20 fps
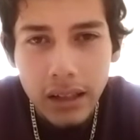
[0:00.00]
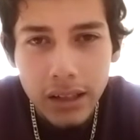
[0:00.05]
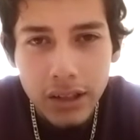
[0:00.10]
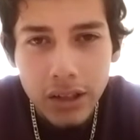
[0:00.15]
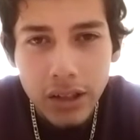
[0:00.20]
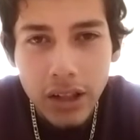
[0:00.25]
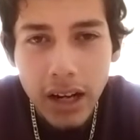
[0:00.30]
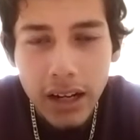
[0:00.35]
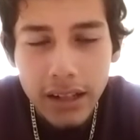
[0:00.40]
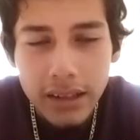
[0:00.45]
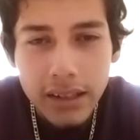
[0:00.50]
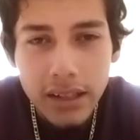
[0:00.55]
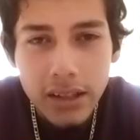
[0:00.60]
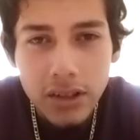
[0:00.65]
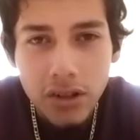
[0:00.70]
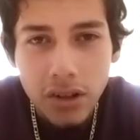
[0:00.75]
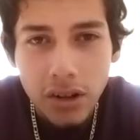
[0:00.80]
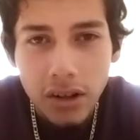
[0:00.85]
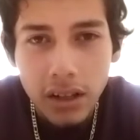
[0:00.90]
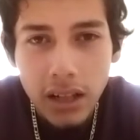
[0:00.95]
gotta
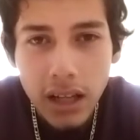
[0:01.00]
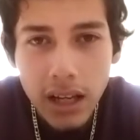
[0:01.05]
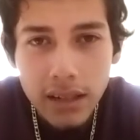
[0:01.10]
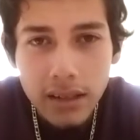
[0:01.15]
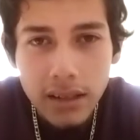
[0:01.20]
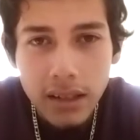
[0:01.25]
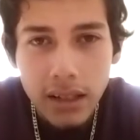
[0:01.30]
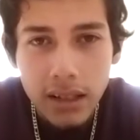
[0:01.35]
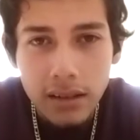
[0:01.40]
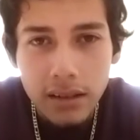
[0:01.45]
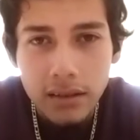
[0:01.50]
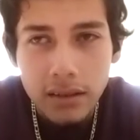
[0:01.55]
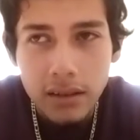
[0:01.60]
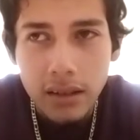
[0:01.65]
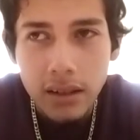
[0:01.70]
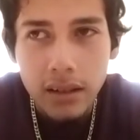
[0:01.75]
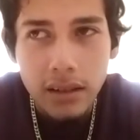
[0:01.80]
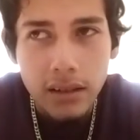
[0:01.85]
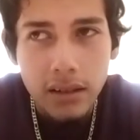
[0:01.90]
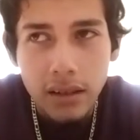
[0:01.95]
teach her a lesson and
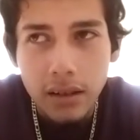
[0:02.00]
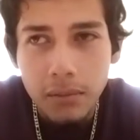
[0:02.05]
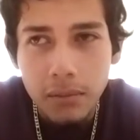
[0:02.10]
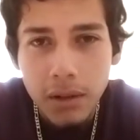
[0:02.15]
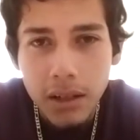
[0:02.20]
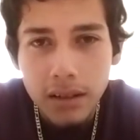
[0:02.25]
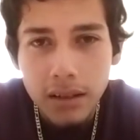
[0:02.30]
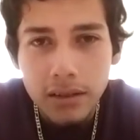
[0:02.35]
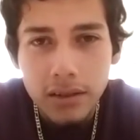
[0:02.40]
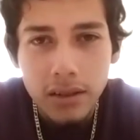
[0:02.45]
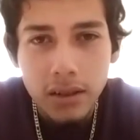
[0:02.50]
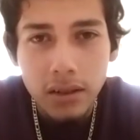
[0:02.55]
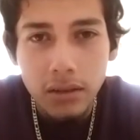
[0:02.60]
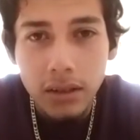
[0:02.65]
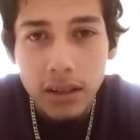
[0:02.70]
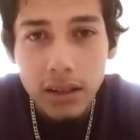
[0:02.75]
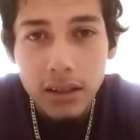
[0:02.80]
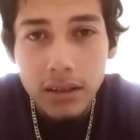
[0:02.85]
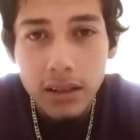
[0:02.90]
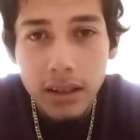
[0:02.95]
shit. You know what I mean? She
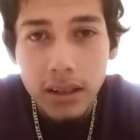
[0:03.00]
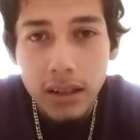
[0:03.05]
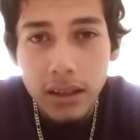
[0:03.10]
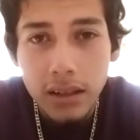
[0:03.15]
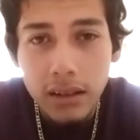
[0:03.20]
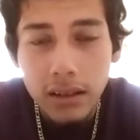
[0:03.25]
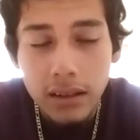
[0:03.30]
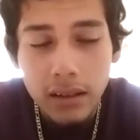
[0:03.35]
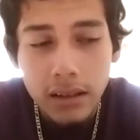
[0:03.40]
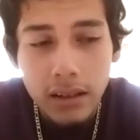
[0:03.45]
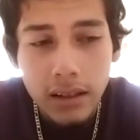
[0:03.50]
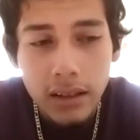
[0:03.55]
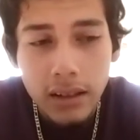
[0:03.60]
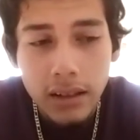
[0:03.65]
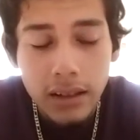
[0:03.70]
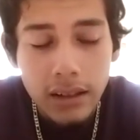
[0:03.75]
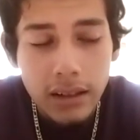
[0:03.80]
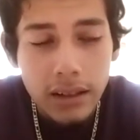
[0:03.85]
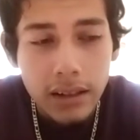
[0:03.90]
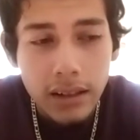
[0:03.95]
don't listen
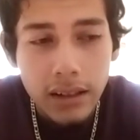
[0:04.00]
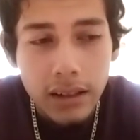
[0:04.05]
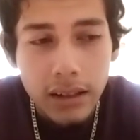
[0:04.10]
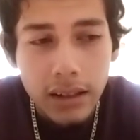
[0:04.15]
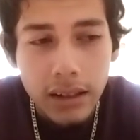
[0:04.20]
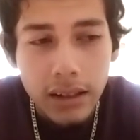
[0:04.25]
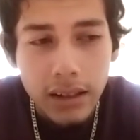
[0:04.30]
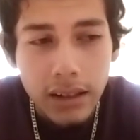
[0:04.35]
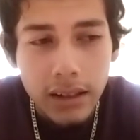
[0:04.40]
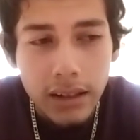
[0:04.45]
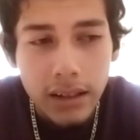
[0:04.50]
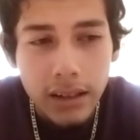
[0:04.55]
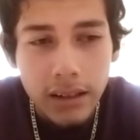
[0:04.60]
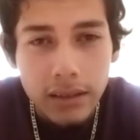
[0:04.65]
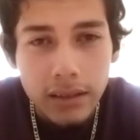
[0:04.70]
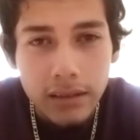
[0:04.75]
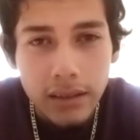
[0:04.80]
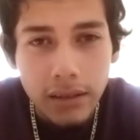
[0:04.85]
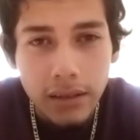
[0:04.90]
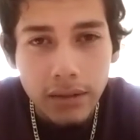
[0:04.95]
and
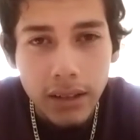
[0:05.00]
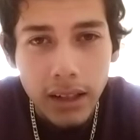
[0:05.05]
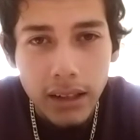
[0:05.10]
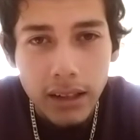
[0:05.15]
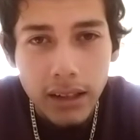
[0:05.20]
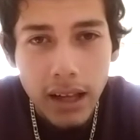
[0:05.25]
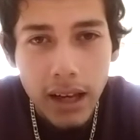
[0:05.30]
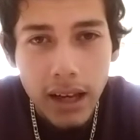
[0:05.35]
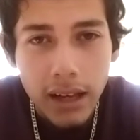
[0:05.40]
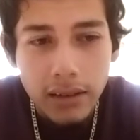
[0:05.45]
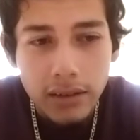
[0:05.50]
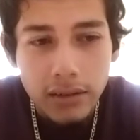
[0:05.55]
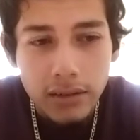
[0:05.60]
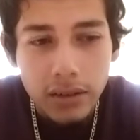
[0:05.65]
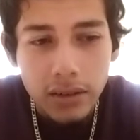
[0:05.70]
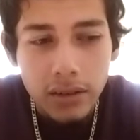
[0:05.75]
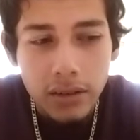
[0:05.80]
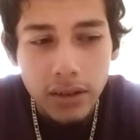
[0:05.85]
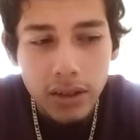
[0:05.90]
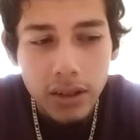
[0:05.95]
stuff like that.
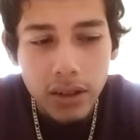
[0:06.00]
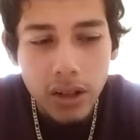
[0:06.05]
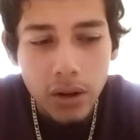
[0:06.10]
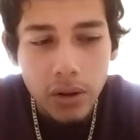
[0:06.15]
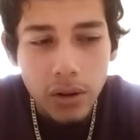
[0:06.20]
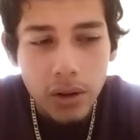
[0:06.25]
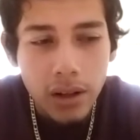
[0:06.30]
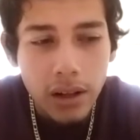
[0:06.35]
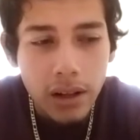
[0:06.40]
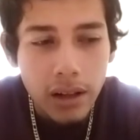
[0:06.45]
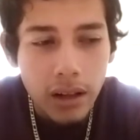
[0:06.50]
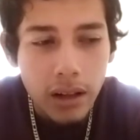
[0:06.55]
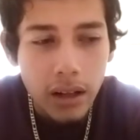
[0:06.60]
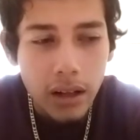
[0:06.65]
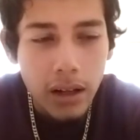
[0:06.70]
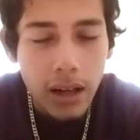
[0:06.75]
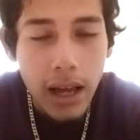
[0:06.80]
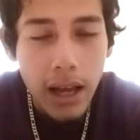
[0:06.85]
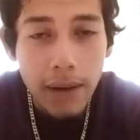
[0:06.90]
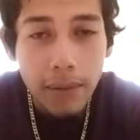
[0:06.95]
So
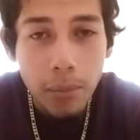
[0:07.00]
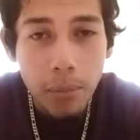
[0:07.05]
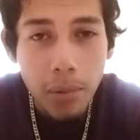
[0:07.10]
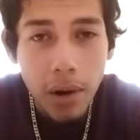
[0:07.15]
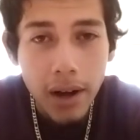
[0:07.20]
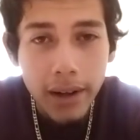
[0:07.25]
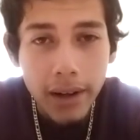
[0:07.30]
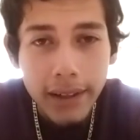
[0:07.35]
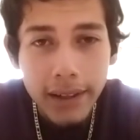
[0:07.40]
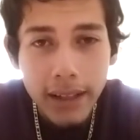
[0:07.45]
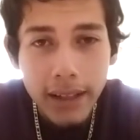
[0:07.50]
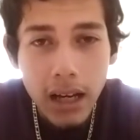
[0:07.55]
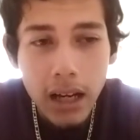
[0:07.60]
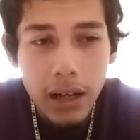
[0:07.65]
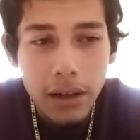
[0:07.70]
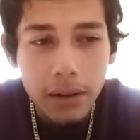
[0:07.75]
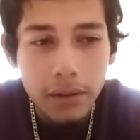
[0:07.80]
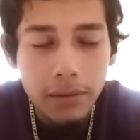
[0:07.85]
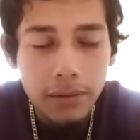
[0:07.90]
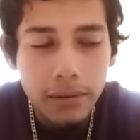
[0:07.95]
I have a pocket
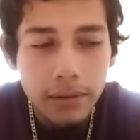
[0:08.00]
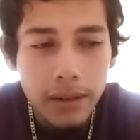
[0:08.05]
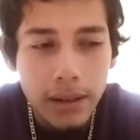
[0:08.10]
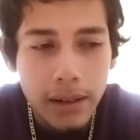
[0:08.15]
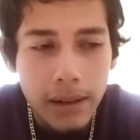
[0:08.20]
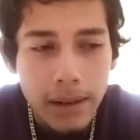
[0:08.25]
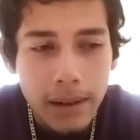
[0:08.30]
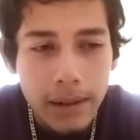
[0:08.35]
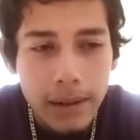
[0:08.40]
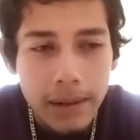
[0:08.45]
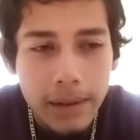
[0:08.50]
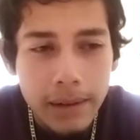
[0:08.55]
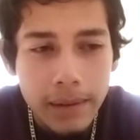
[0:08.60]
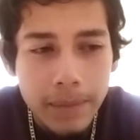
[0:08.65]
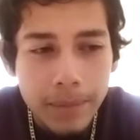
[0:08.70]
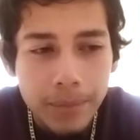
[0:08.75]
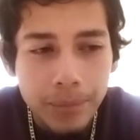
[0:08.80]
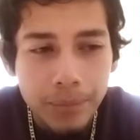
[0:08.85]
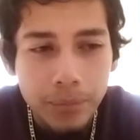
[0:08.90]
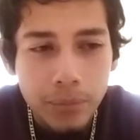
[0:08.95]
knife.
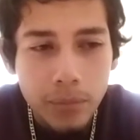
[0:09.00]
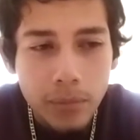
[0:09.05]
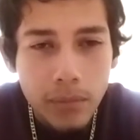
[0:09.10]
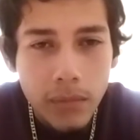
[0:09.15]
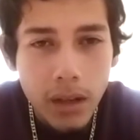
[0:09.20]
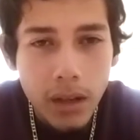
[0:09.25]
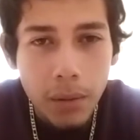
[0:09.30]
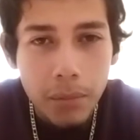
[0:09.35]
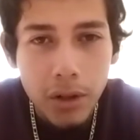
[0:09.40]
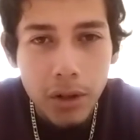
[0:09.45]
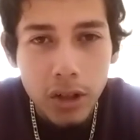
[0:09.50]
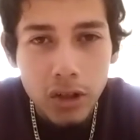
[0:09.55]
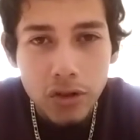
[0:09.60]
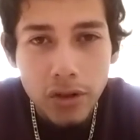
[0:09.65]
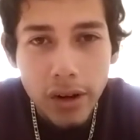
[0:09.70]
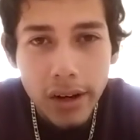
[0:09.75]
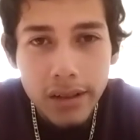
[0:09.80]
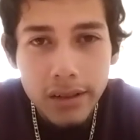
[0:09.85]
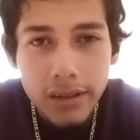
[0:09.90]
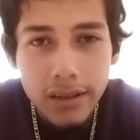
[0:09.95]
I'm in a
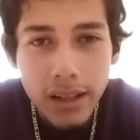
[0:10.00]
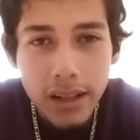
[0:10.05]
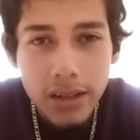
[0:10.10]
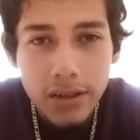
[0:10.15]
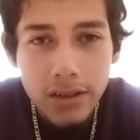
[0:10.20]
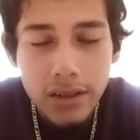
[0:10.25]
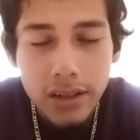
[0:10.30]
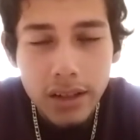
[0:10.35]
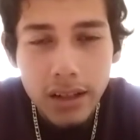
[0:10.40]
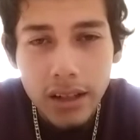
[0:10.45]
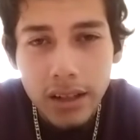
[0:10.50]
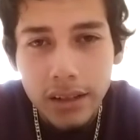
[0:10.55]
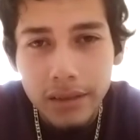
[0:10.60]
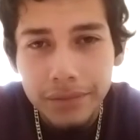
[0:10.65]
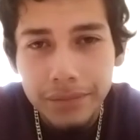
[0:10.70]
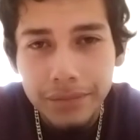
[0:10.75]
train station